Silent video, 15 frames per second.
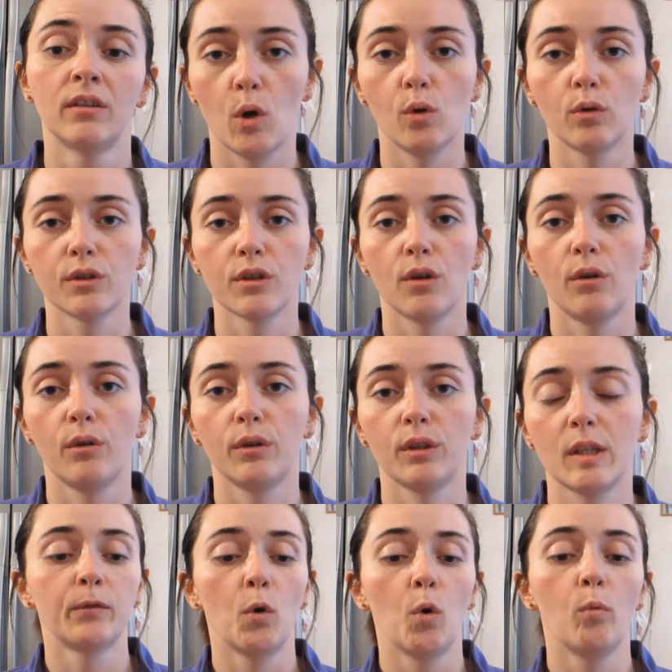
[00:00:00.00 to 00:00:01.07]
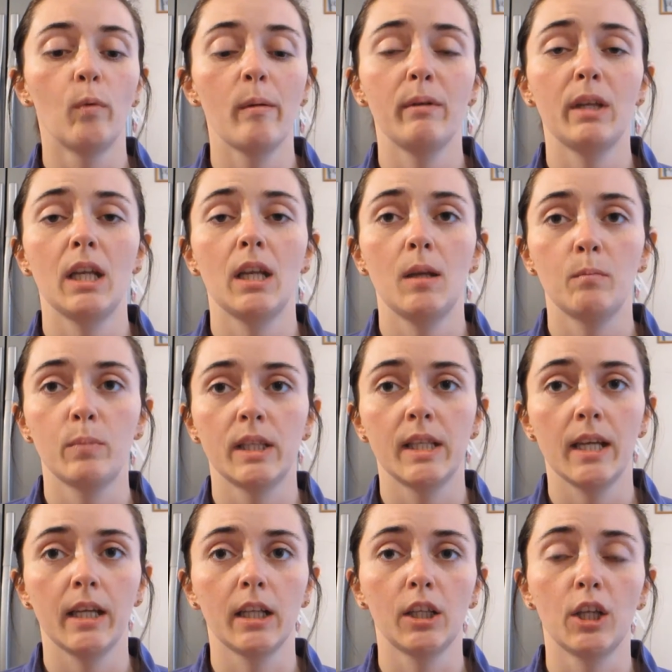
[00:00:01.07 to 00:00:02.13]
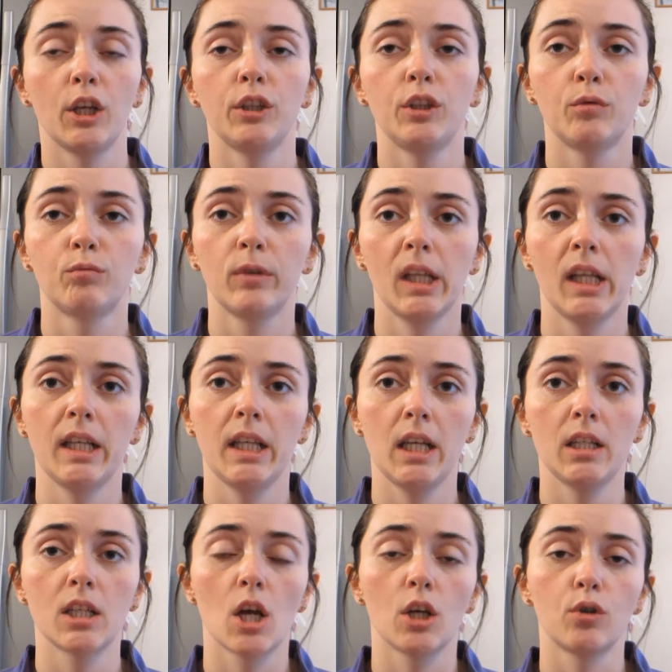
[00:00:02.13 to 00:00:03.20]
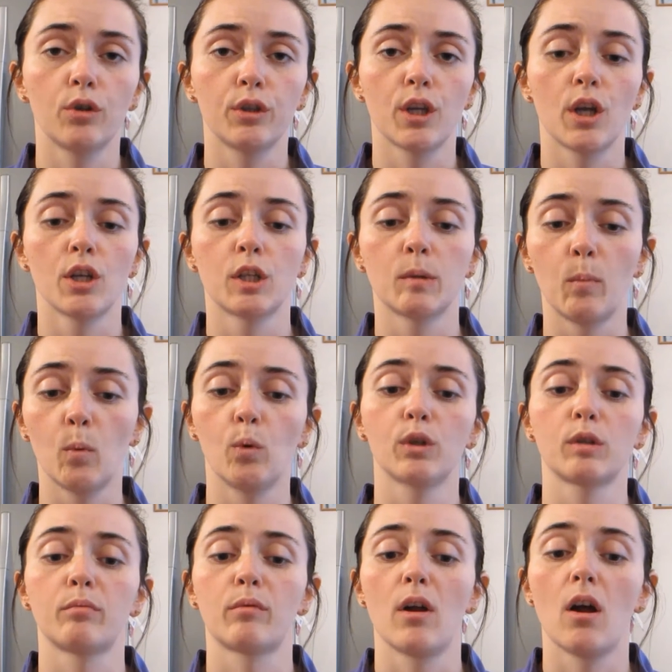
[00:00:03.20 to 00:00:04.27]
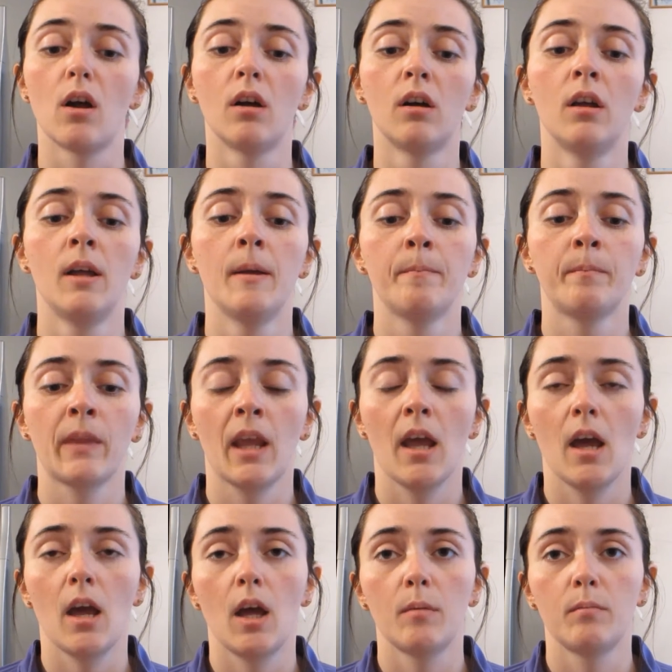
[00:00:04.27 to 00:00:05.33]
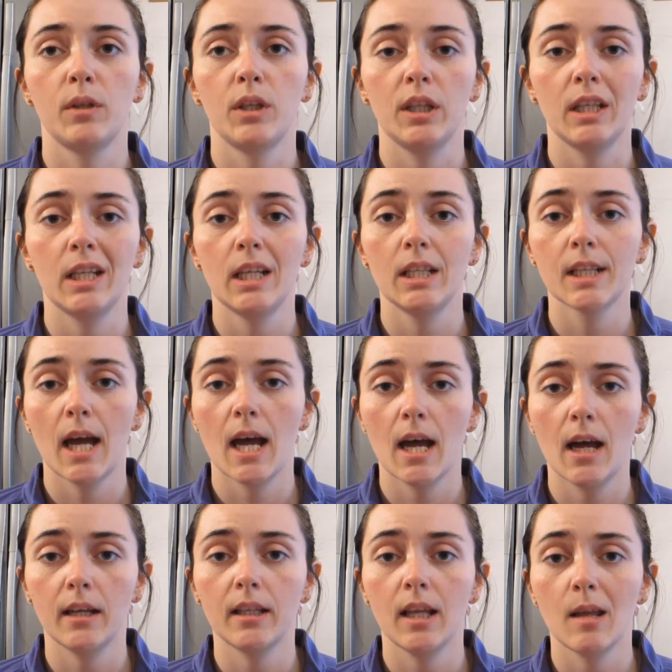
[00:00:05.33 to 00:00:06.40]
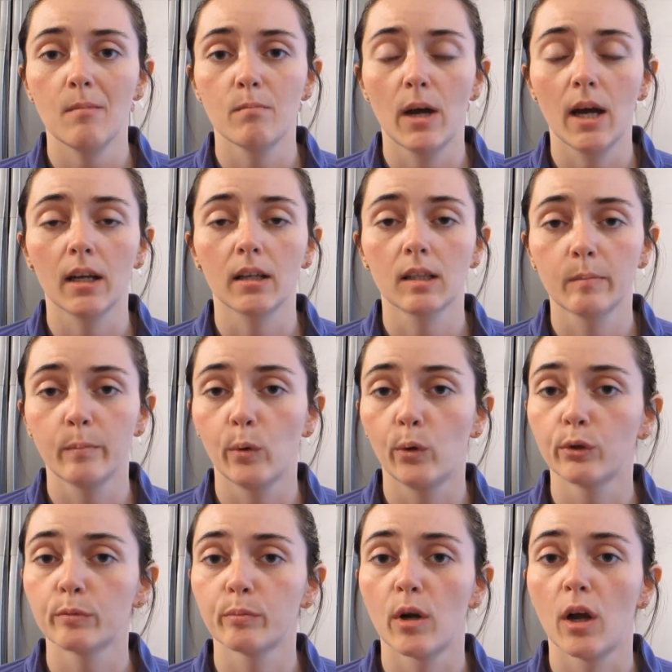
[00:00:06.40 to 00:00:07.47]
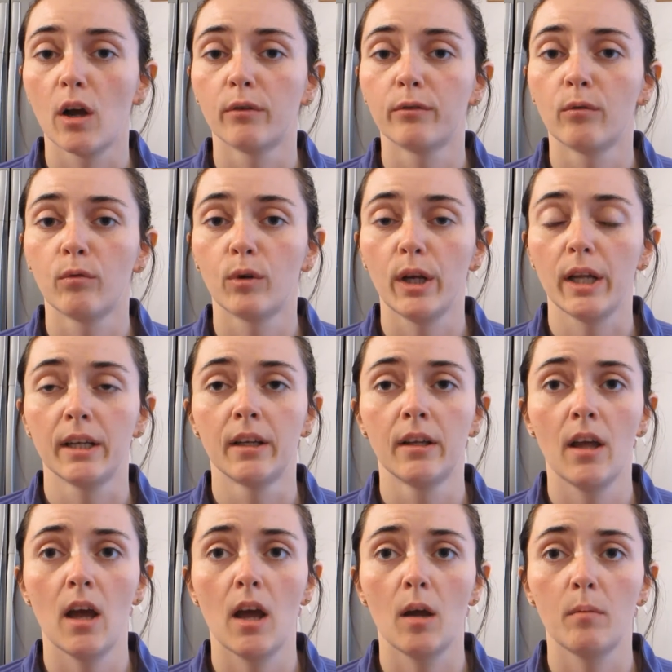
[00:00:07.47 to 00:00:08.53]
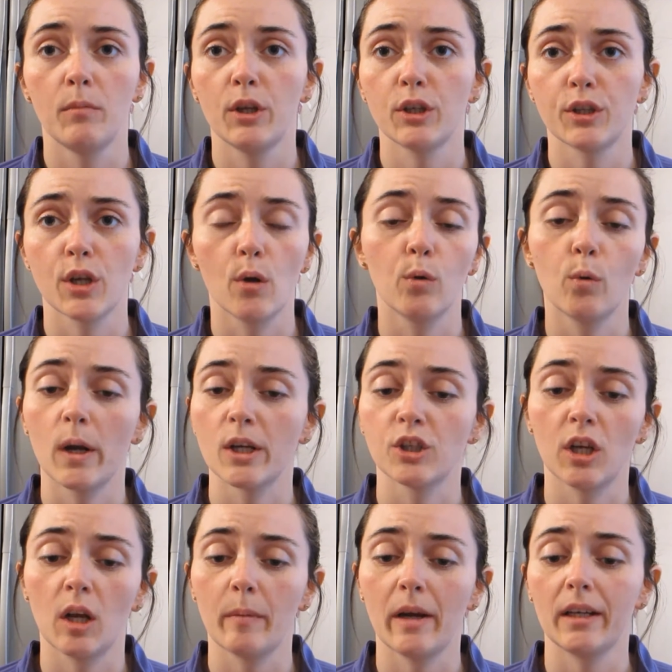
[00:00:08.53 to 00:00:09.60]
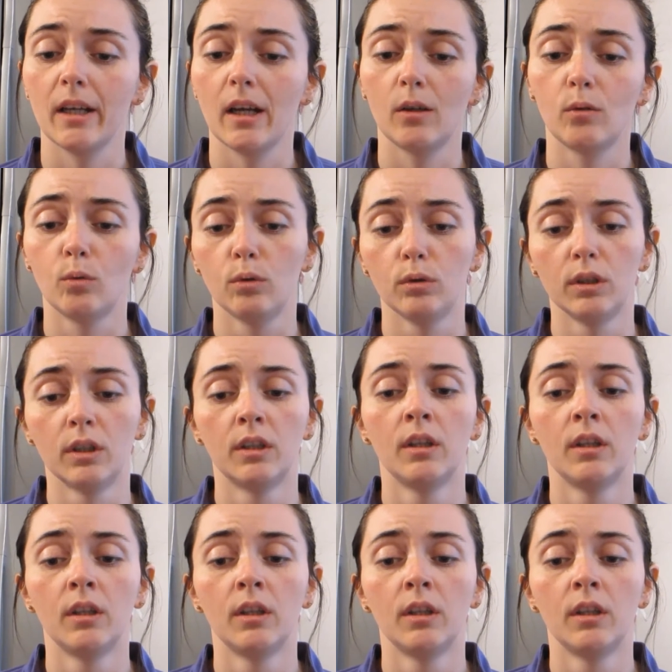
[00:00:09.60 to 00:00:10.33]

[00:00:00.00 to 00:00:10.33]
Also, for women in particular, you really need a good sports bra. You need high impact sports bra for running. There's no question about it at all.